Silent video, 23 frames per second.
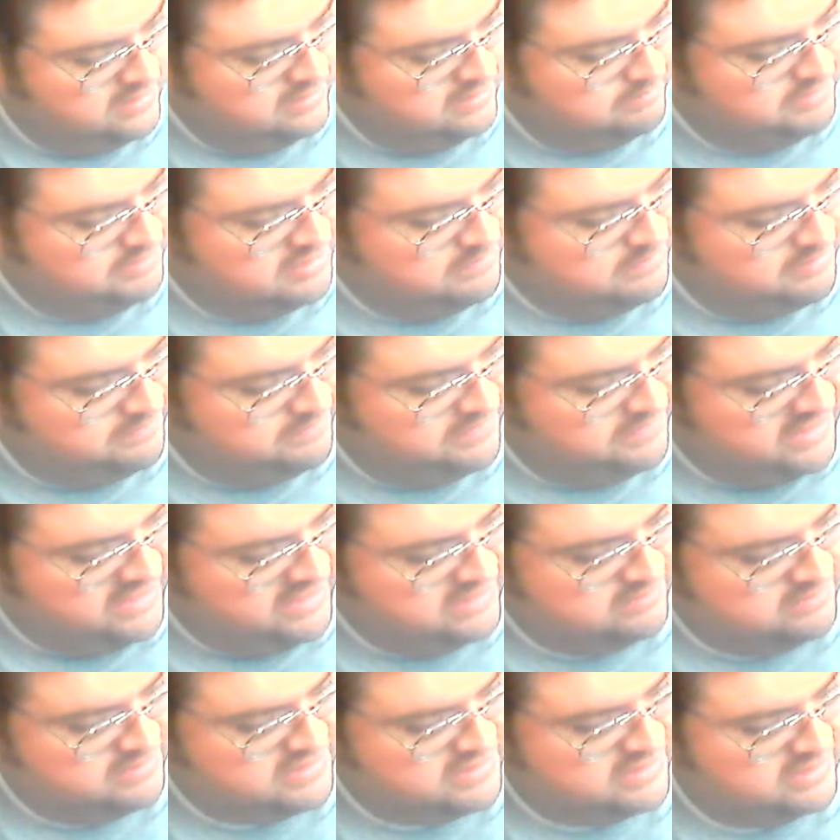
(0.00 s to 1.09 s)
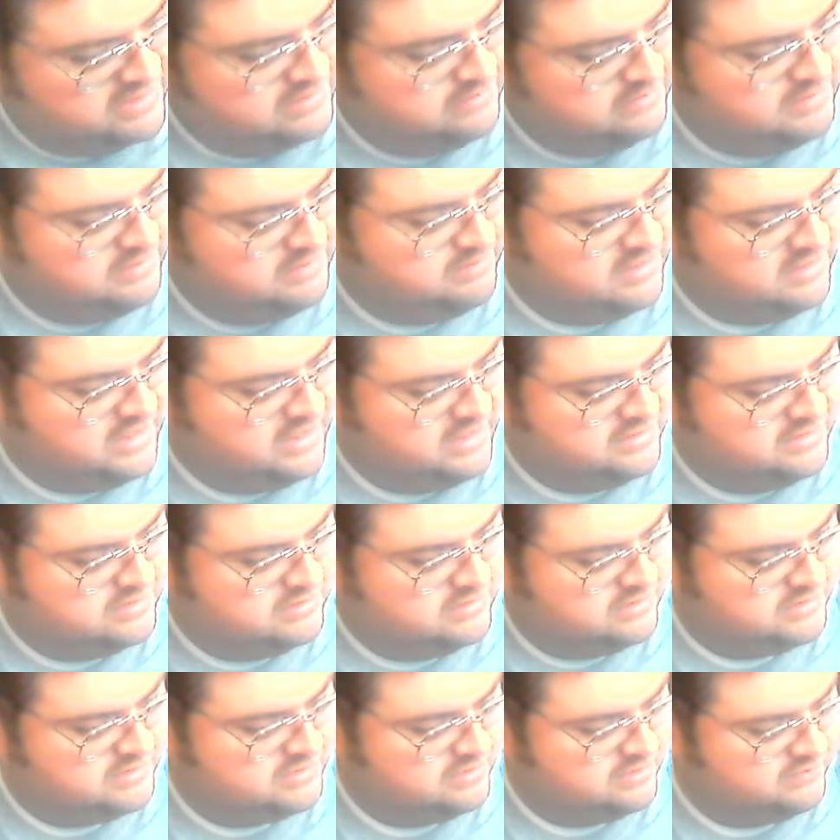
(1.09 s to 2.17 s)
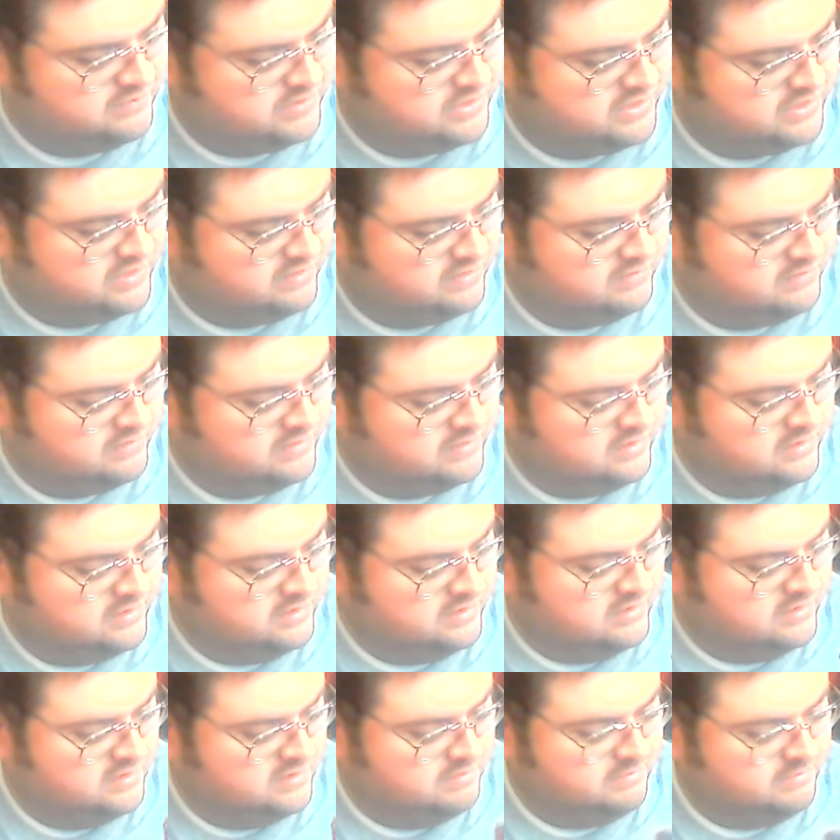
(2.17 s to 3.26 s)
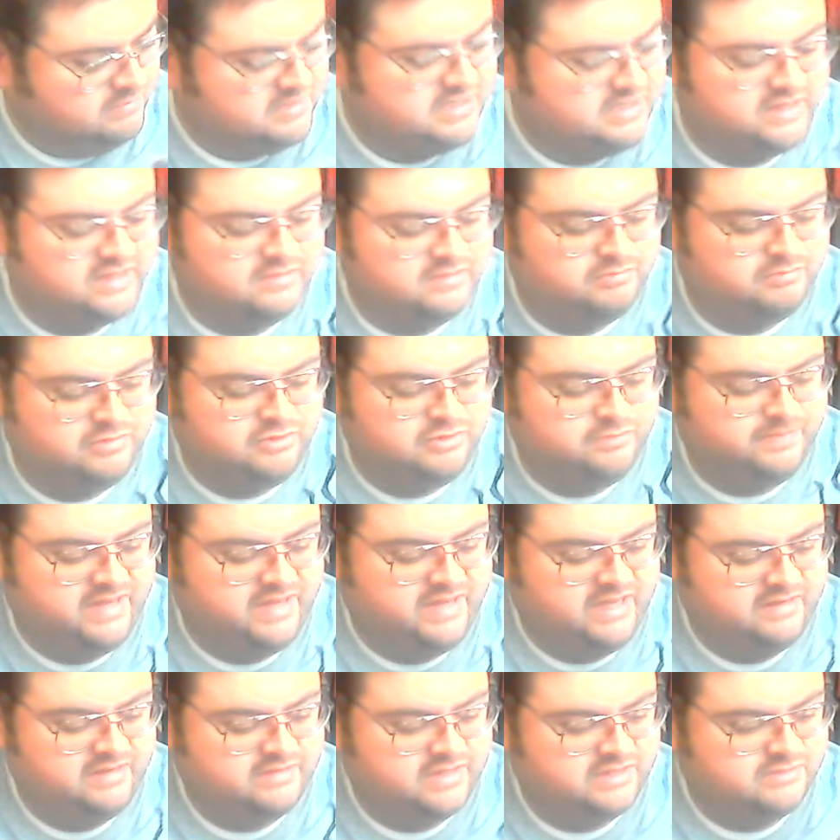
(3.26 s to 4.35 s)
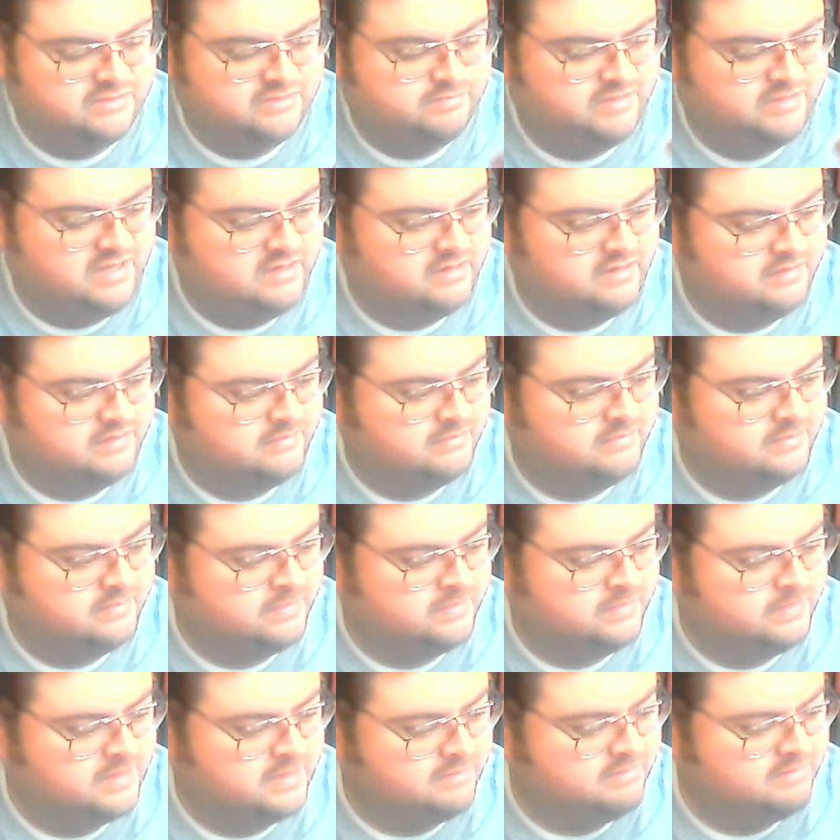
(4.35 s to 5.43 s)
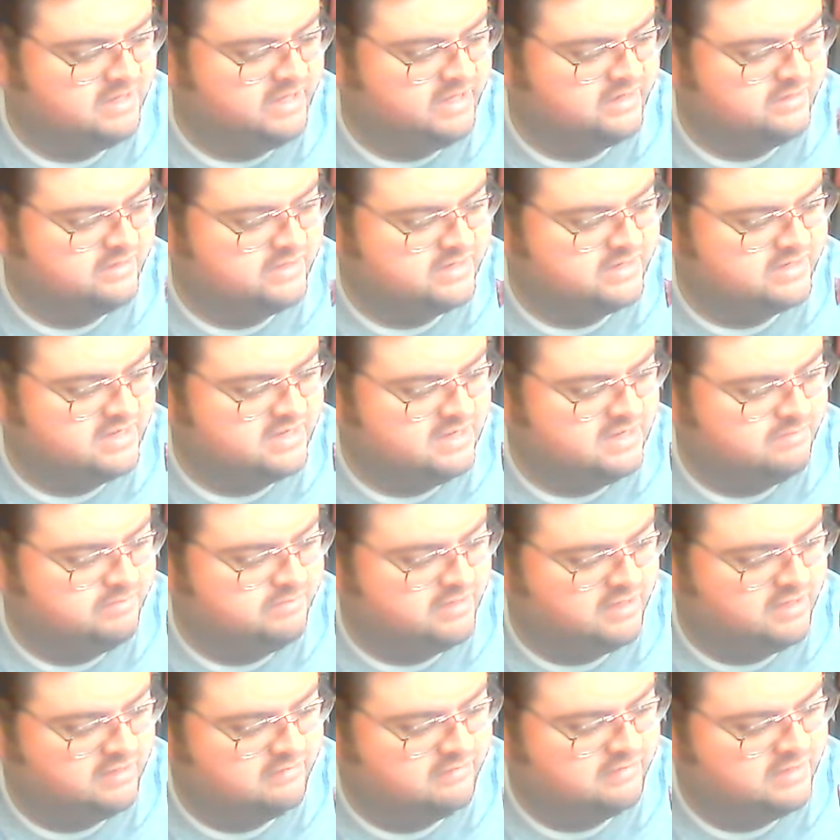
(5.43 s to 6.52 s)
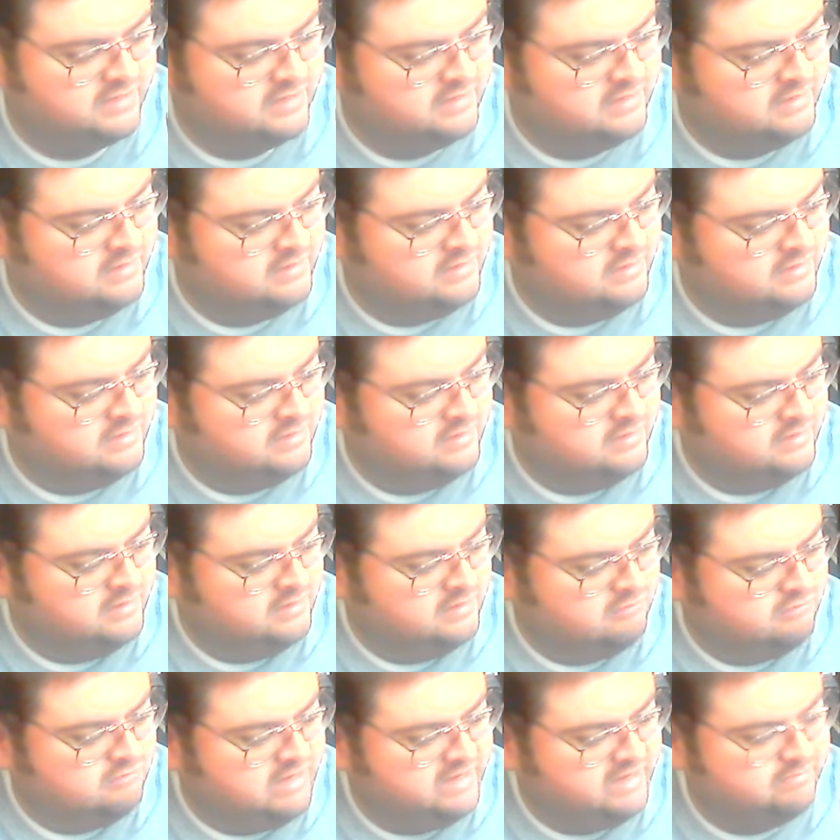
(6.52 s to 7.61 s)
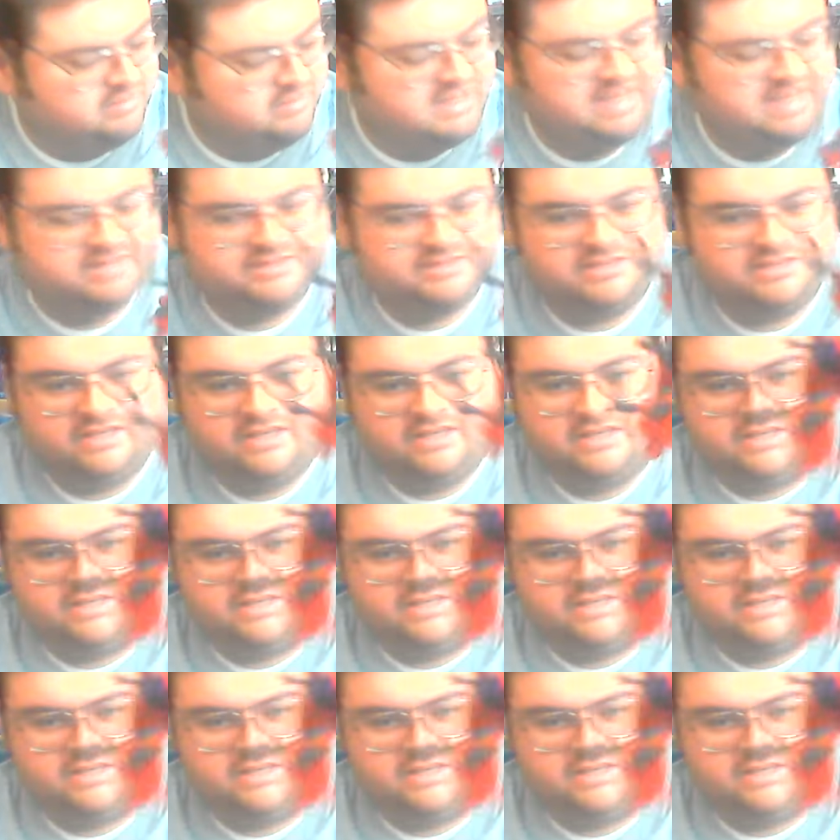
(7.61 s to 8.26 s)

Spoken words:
purple paint applied to the surface of metallic blue paint that's been applied on the top of red plastic,